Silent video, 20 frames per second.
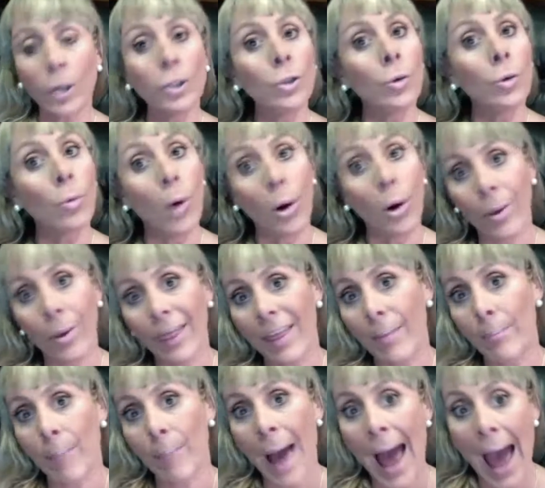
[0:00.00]
work with
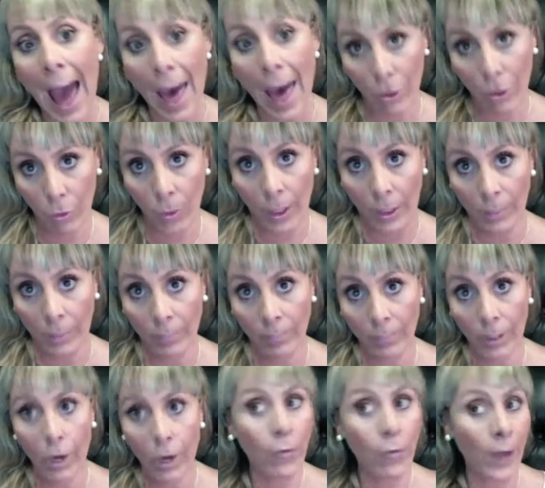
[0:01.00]
the pathway
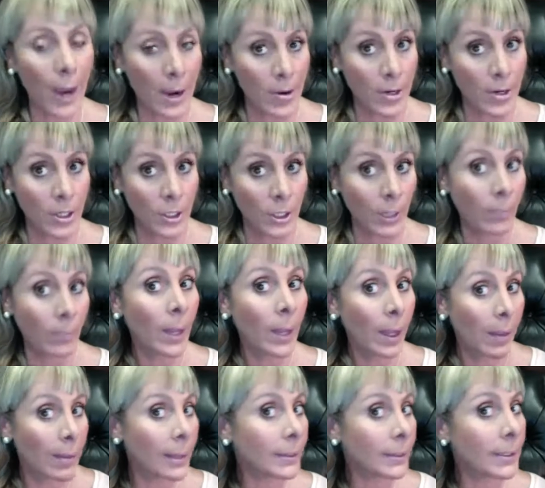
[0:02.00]
of energy.
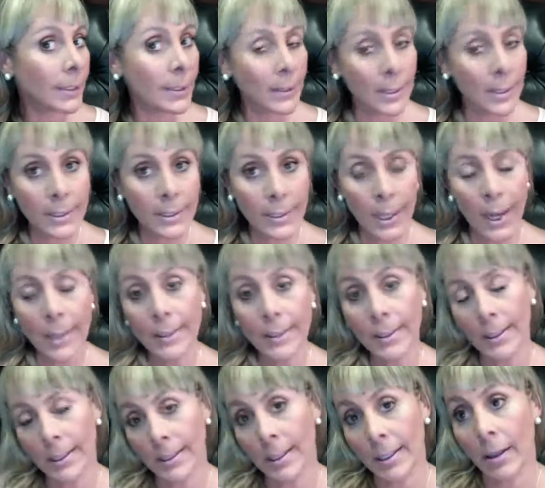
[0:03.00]
That in this case
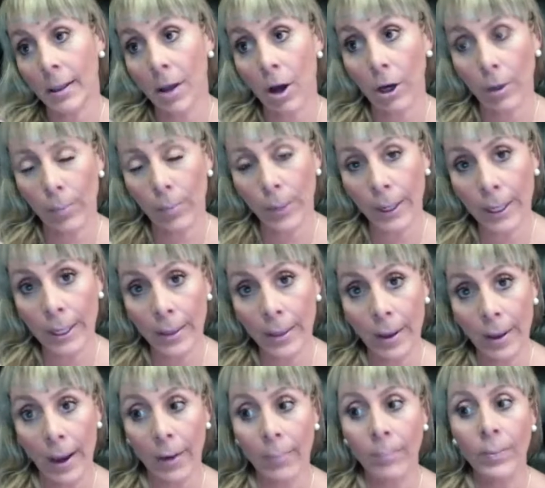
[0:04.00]
is the long
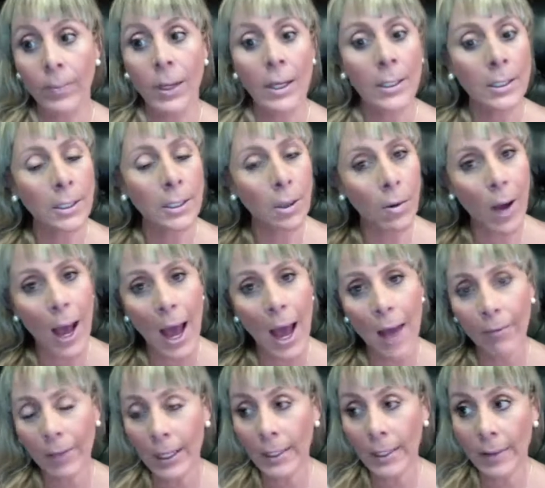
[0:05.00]
meridian. So have
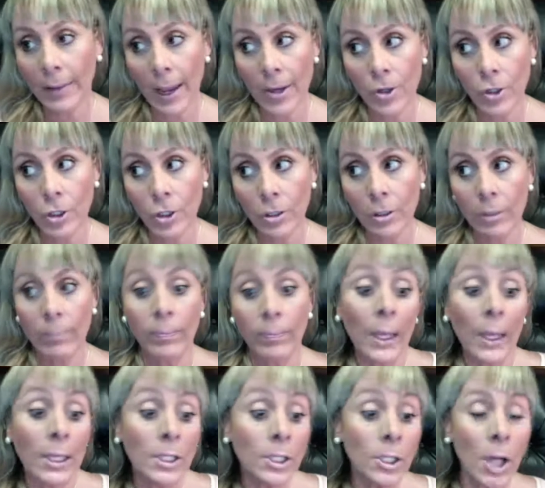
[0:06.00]
the intention.
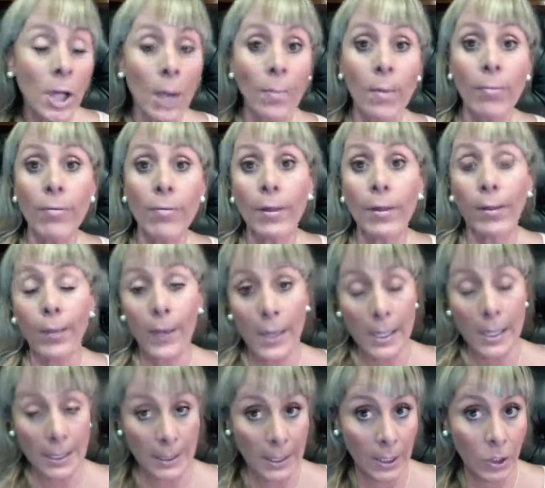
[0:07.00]
Some of the
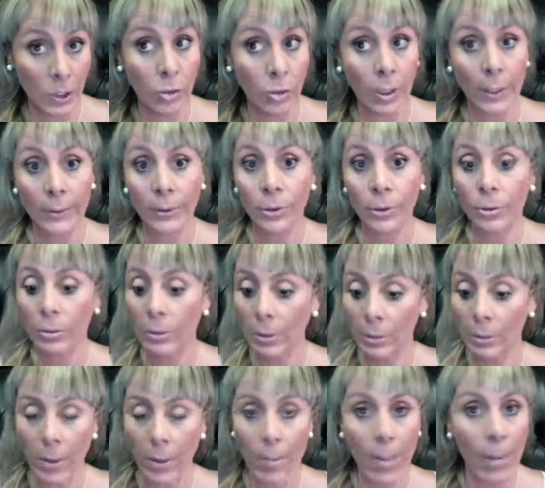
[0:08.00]
things that you can do,
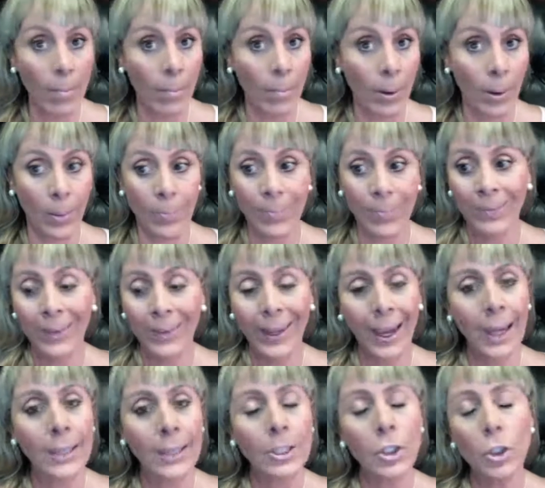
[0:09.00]
remember,
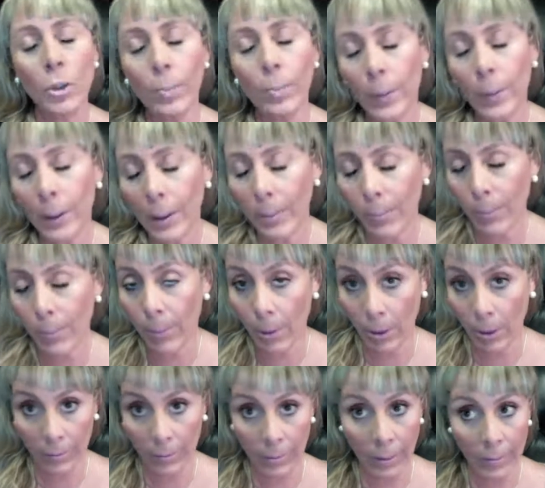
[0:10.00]
it's super
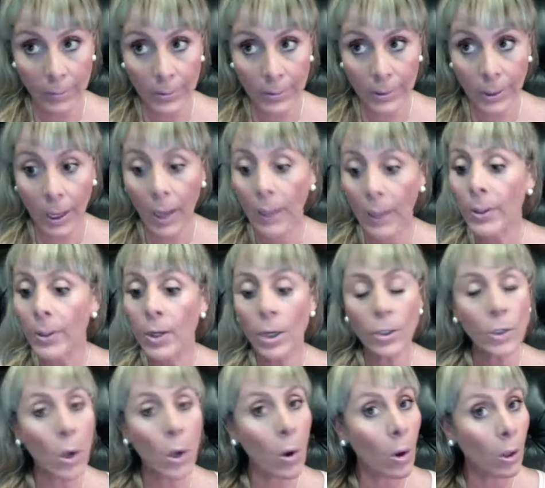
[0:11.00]
important not
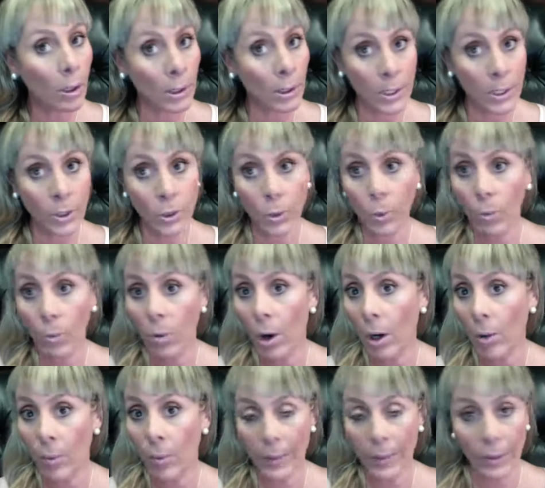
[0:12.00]
only to
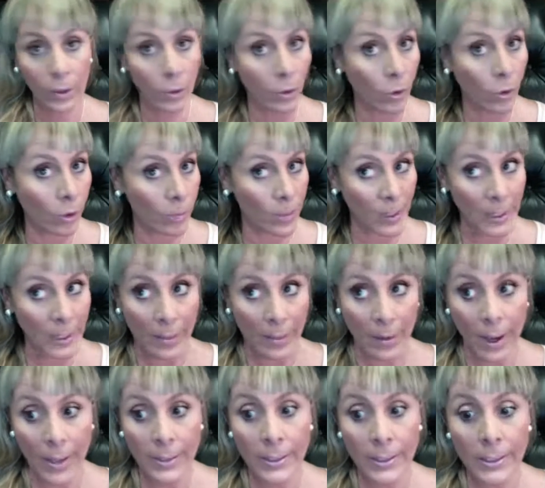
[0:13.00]
work with your
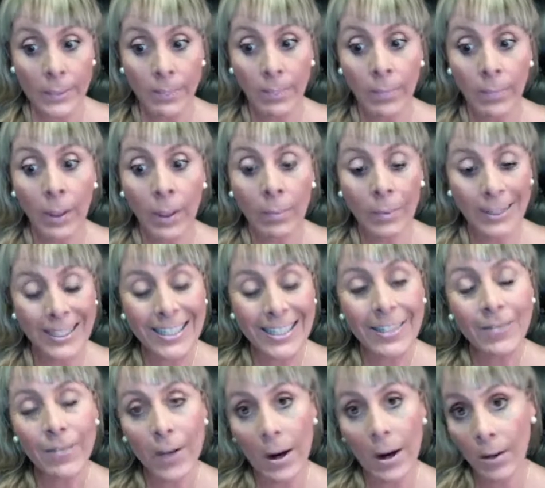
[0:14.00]
meridians, but it's
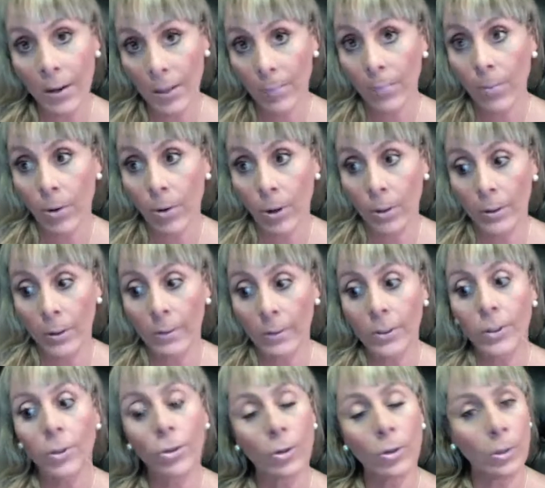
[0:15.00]
very important
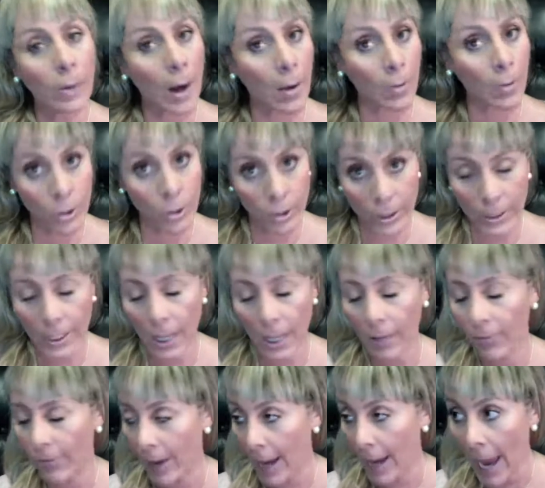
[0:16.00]
to ground
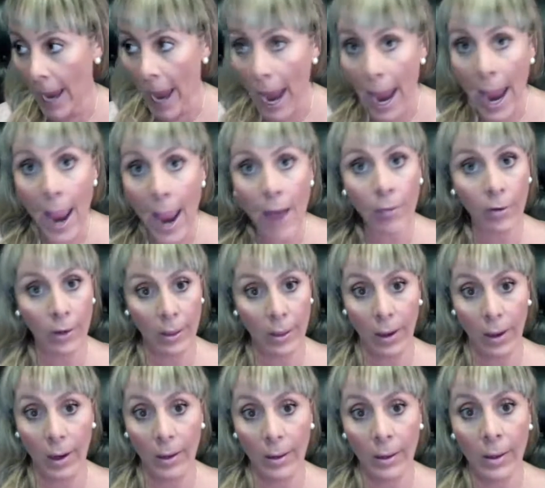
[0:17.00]
yourself every
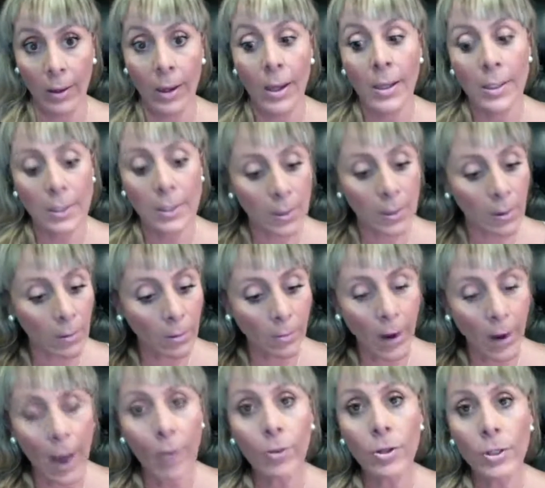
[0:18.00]
day. So
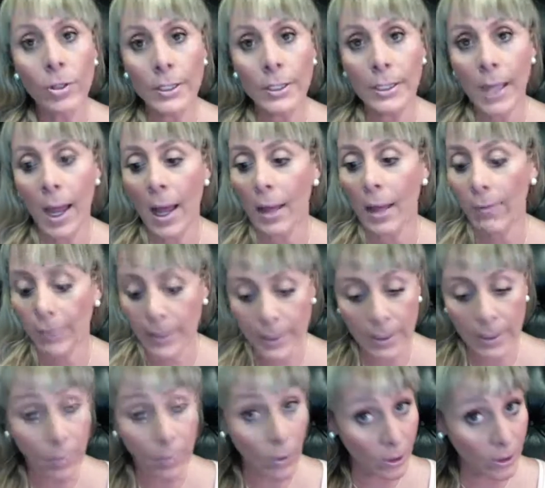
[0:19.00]
ground yourself. It's
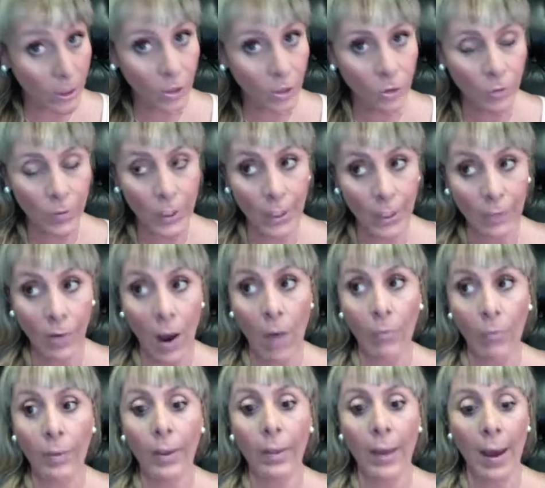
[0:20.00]
important to be
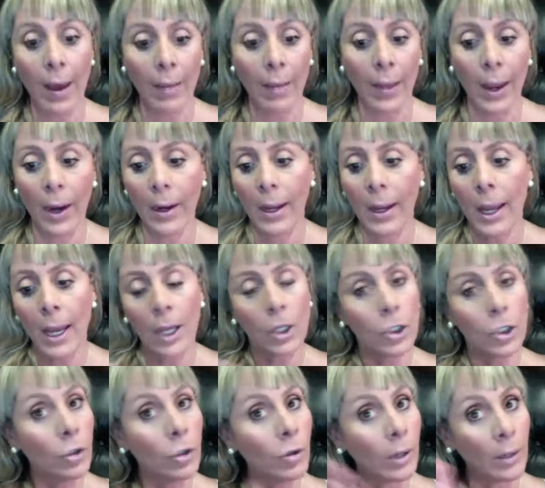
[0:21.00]
grounded, and then
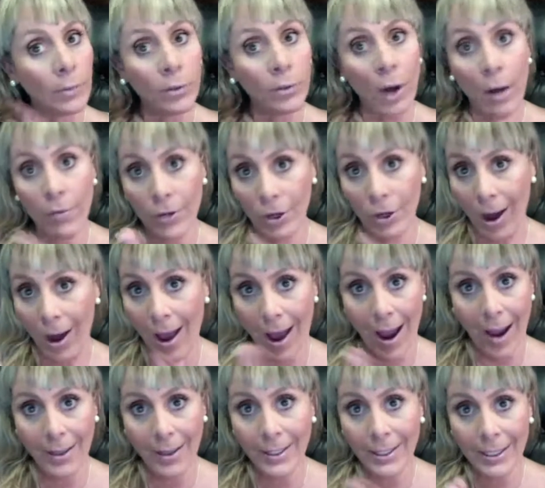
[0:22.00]
you can rub your
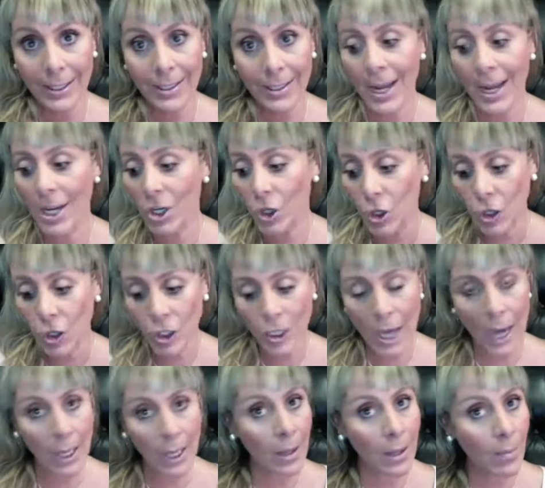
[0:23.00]
hands,
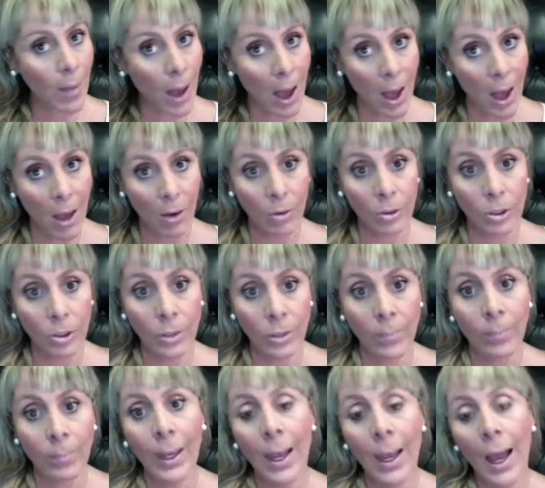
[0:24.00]
shake them out.
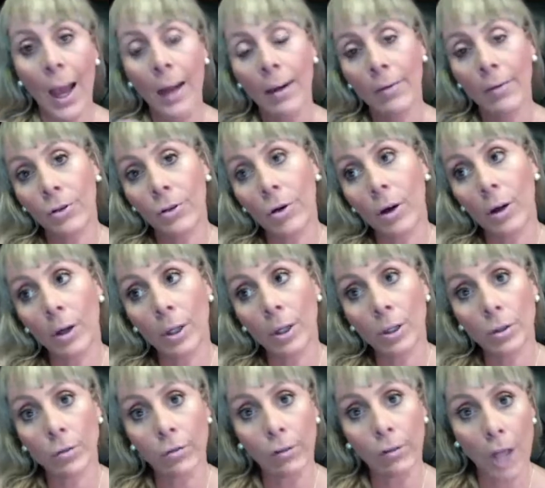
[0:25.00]
And if you're going
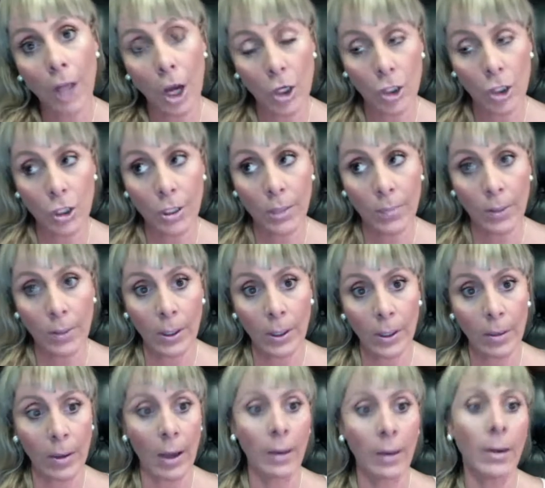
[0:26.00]
to flush the
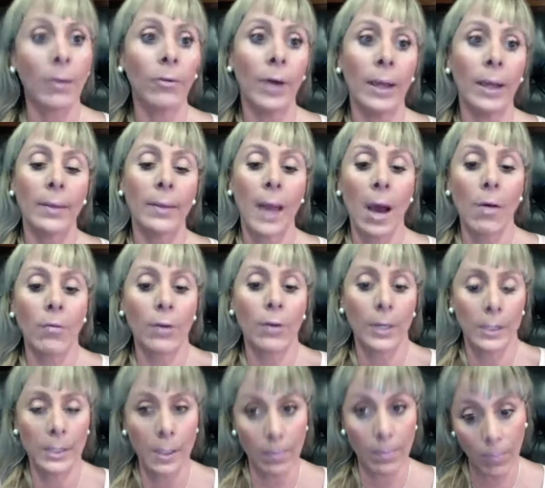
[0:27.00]
meridian, right now, for
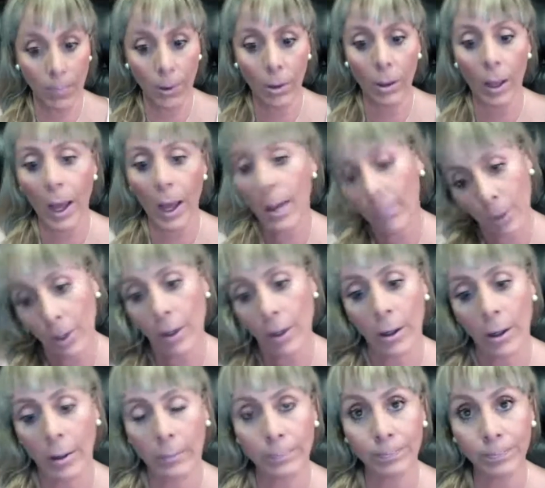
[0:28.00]
example, I'm going
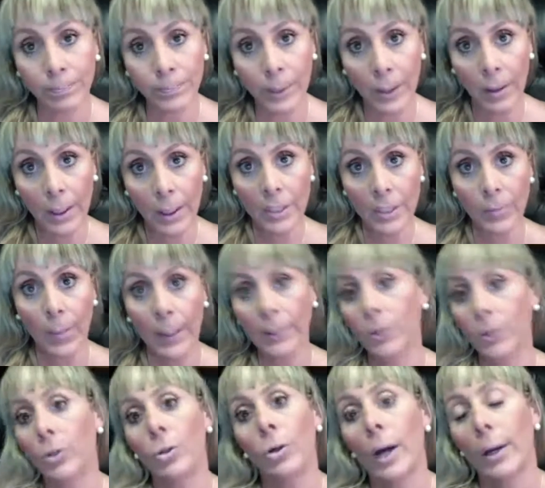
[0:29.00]
to explain
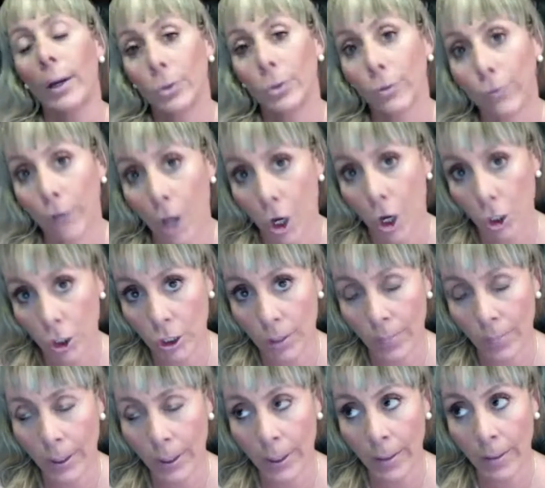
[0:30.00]
to you how to flush the
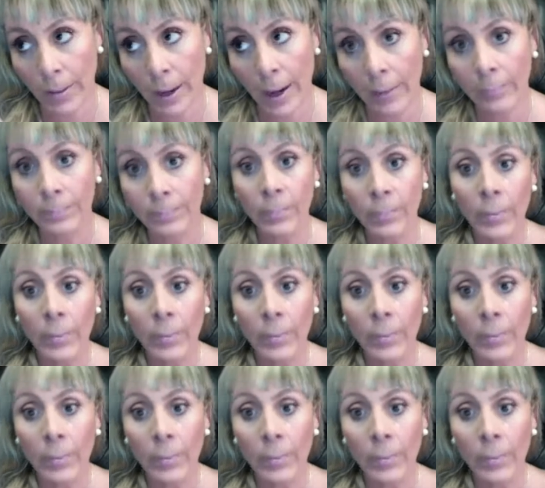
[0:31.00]
meridian.